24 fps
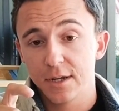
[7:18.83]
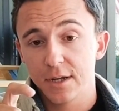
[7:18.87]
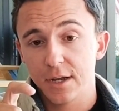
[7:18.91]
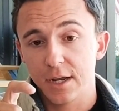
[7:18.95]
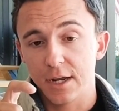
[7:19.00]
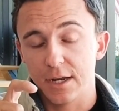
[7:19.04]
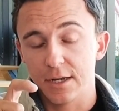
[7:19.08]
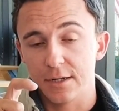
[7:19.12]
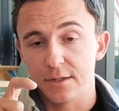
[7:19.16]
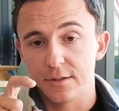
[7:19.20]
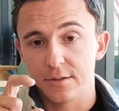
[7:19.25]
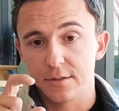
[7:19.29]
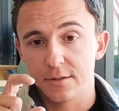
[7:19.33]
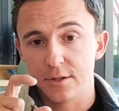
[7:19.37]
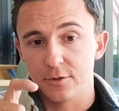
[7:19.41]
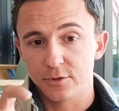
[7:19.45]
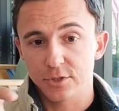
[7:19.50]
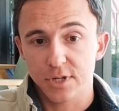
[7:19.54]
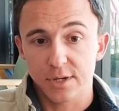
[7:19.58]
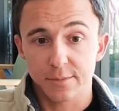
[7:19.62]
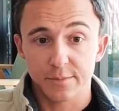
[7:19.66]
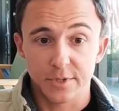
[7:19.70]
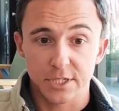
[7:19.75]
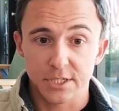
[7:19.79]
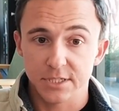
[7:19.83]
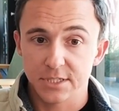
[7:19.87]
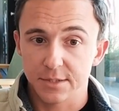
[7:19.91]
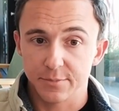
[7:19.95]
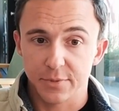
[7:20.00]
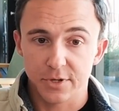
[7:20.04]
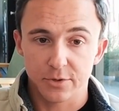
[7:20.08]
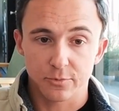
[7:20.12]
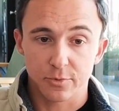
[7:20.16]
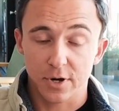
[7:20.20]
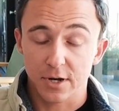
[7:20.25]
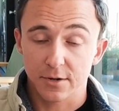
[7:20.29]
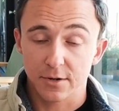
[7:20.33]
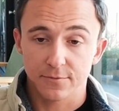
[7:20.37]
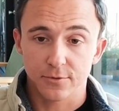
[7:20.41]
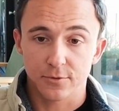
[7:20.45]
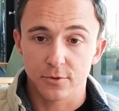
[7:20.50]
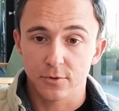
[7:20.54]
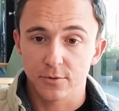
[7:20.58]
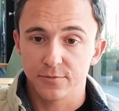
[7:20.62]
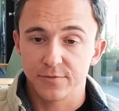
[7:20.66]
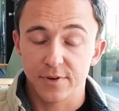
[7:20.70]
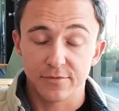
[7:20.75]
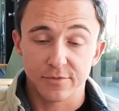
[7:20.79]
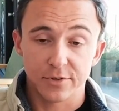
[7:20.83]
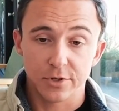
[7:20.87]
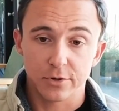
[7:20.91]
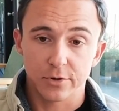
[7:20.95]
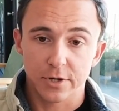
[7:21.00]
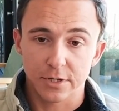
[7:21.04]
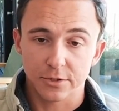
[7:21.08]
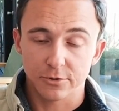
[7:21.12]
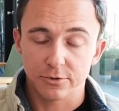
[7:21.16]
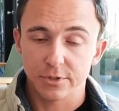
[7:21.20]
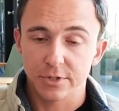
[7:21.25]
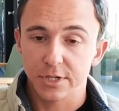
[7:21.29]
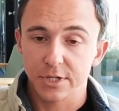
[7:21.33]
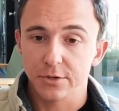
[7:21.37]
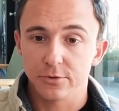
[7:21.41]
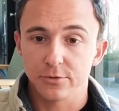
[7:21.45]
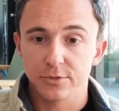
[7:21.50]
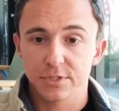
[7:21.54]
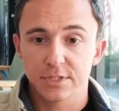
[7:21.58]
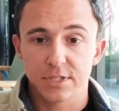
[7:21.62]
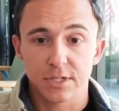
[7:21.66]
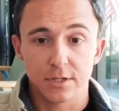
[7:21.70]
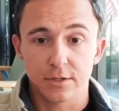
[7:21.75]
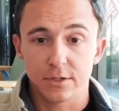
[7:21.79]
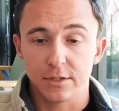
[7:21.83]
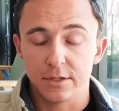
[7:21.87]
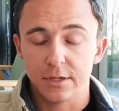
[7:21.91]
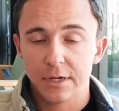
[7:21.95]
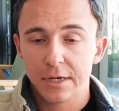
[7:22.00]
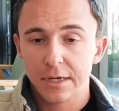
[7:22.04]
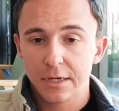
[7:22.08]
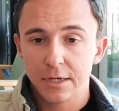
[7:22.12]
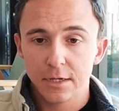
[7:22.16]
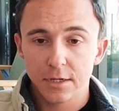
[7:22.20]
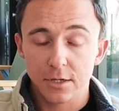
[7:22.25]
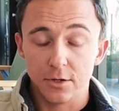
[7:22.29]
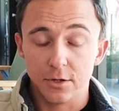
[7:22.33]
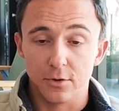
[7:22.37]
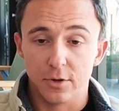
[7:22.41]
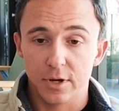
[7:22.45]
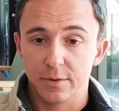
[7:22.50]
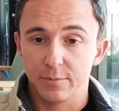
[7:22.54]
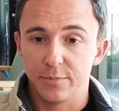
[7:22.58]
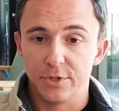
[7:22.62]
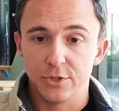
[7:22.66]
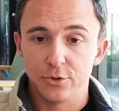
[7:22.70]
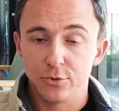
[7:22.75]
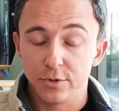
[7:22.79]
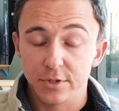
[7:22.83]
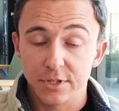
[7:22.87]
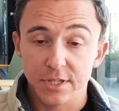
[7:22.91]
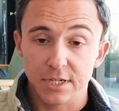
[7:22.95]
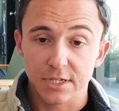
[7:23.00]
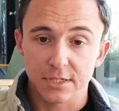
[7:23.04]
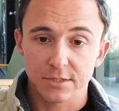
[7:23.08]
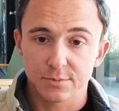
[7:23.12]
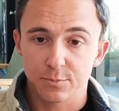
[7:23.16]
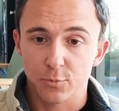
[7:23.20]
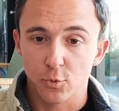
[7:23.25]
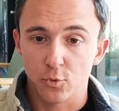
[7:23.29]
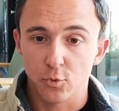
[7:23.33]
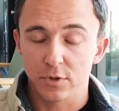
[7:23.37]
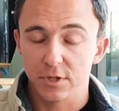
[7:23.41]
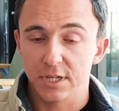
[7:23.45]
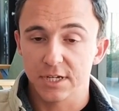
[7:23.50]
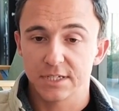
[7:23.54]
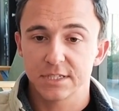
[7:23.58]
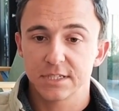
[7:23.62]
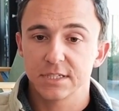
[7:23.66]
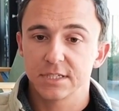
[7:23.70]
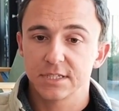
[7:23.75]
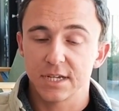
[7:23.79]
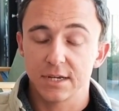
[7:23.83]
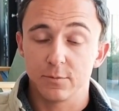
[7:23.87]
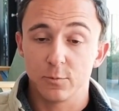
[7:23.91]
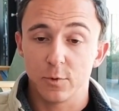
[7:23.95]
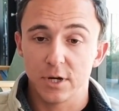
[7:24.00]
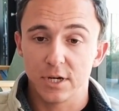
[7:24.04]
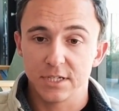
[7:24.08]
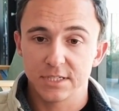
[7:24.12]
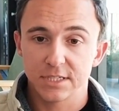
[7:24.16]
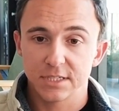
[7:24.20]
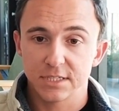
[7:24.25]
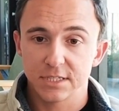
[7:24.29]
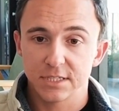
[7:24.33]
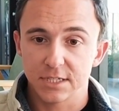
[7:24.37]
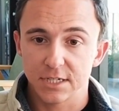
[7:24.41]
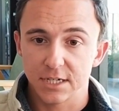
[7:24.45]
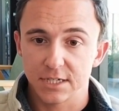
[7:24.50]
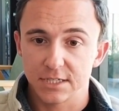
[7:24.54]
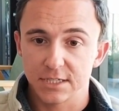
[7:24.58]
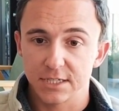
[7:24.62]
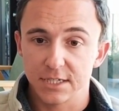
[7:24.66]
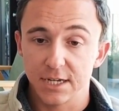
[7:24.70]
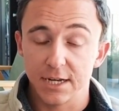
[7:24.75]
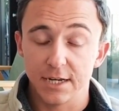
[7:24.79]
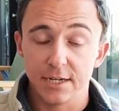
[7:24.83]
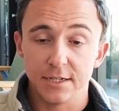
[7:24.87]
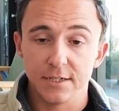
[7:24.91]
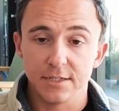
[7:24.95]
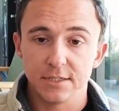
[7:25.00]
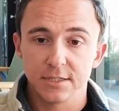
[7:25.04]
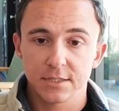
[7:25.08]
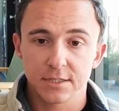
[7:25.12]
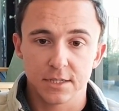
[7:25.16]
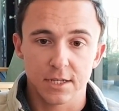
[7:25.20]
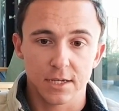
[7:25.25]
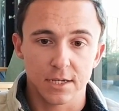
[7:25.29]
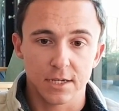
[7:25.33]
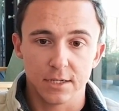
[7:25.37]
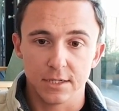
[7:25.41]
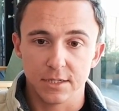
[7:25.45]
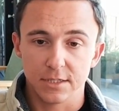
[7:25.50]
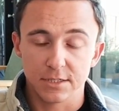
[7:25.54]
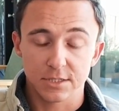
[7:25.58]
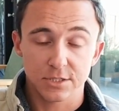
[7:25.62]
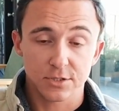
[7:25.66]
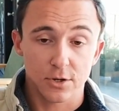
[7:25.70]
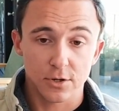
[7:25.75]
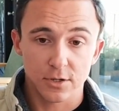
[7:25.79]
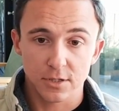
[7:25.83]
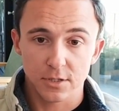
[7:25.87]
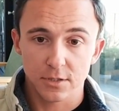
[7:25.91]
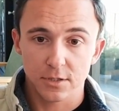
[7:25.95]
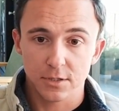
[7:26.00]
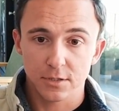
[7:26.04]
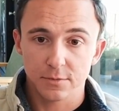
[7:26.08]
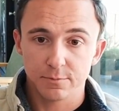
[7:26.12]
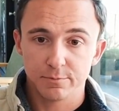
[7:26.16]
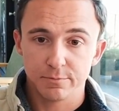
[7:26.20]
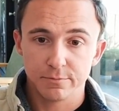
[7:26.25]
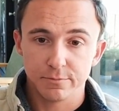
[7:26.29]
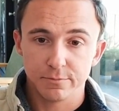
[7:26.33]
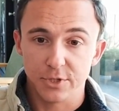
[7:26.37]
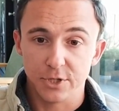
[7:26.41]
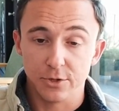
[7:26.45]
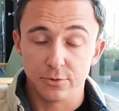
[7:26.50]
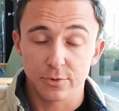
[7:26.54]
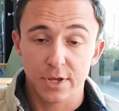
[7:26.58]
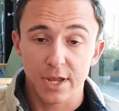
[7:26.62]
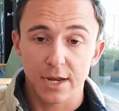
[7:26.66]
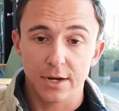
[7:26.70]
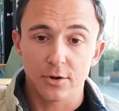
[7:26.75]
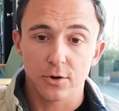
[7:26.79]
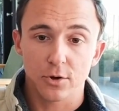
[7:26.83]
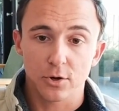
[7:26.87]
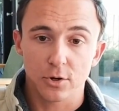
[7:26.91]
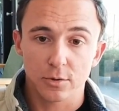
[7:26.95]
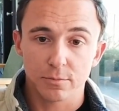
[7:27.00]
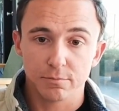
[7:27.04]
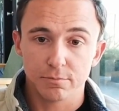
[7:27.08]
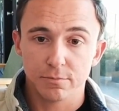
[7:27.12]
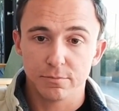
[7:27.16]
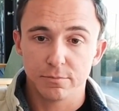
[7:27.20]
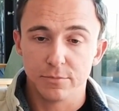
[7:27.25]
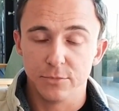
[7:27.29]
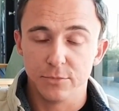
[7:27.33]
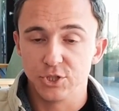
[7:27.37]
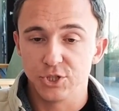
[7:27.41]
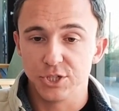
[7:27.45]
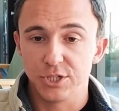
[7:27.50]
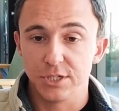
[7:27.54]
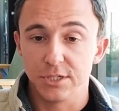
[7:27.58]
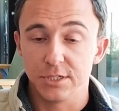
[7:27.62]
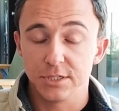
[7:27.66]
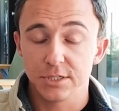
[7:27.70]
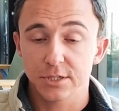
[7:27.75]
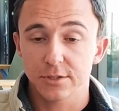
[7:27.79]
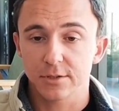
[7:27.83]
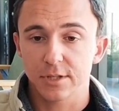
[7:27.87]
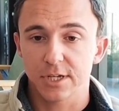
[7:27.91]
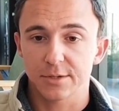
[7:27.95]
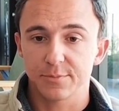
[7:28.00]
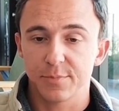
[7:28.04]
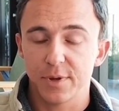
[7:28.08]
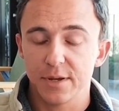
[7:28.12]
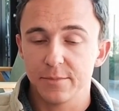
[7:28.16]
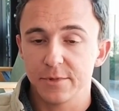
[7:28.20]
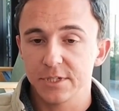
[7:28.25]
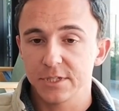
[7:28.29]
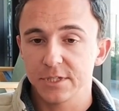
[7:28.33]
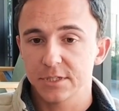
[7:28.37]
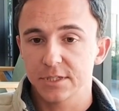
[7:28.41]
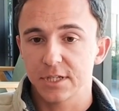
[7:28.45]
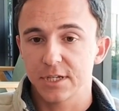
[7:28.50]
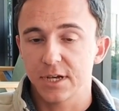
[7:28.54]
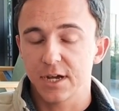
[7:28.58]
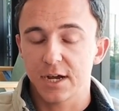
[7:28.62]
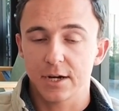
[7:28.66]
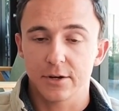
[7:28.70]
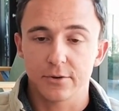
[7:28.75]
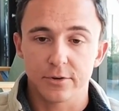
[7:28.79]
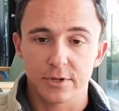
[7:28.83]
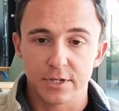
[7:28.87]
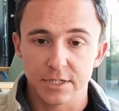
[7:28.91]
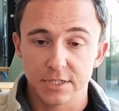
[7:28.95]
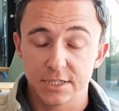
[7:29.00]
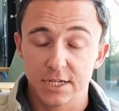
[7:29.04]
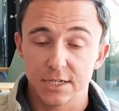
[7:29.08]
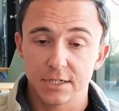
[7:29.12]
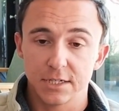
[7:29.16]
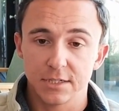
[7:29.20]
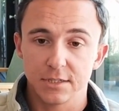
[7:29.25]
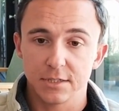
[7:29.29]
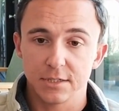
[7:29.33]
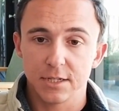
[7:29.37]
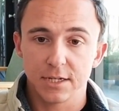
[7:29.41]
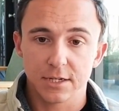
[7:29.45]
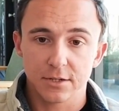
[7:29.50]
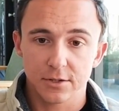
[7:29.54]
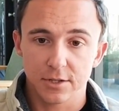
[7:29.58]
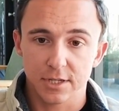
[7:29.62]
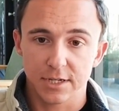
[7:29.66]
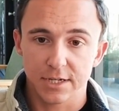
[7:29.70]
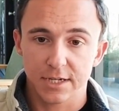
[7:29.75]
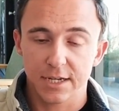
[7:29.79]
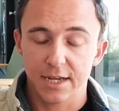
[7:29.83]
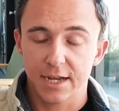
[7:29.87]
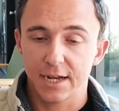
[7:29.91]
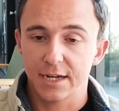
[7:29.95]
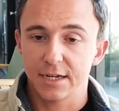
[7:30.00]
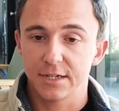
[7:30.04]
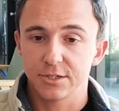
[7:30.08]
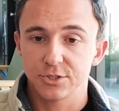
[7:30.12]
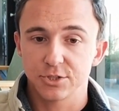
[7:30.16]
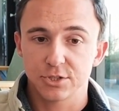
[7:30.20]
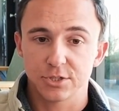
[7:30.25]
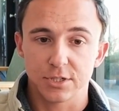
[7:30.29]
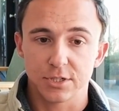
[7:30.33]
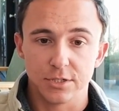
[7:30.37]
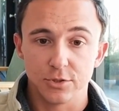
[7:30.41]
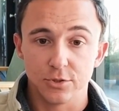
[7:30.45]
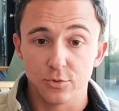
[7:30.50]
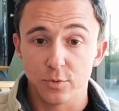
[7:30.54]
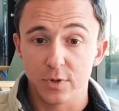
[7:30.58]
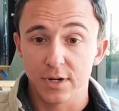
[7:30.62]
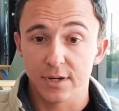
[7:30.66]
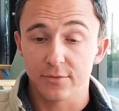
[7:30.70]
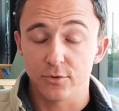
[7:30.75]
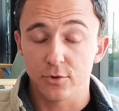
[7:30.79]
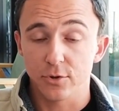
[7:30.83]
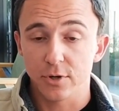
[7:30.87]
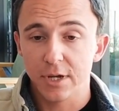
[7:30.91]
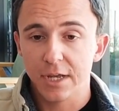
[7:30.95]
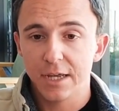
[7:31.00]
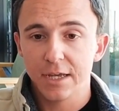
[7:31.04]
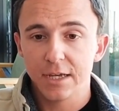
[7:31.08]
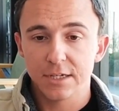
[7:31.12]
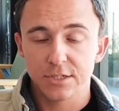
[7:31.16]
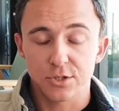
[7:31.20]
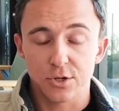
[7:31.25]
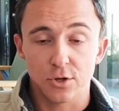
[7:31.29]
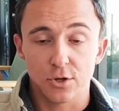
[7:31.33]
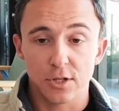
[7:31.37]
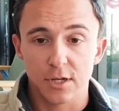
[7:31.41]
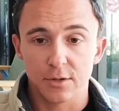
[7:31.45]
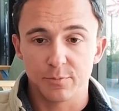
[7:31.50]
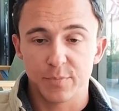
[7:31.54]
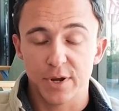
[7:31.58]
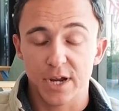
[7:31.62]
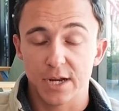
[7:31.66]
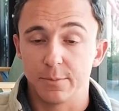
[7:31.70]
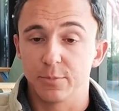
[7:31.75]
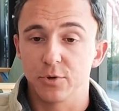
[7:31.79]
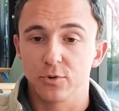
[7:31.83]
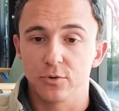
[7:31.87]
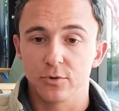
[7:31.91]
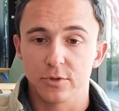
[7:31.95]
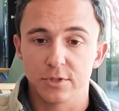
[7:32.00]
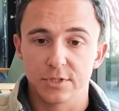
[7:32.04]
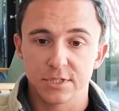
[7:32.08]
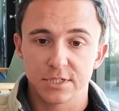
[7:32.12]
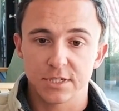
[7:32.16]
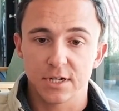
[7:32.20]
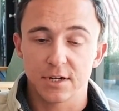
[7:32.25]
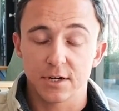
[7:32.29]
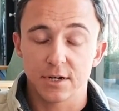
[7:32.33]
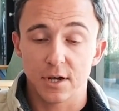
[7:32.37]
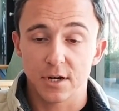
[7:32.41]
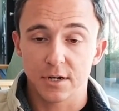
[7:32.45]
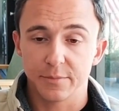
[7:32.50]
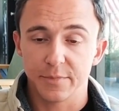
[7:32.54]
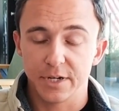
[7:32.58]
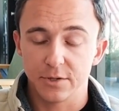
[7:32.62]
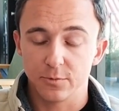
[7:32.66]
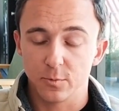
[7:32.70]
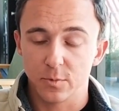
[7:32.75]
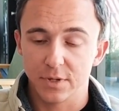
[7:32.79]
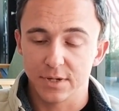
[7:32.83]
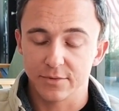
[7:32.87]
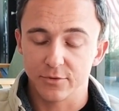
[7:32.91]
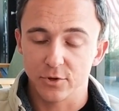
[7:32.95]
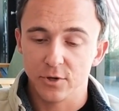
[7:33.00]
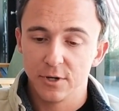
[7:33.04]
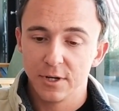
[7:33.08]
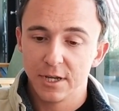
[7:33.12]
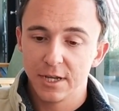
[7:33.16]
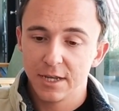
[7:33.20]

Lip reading: And those companies that have been around for 50 or 100 years, they, have been doing things more or less the same way since the 1980s. They install a, gate arm machine to collect payments. They hire an attendant. They collect cash. They do whatever. It's all on paper. It's not automated, whatever.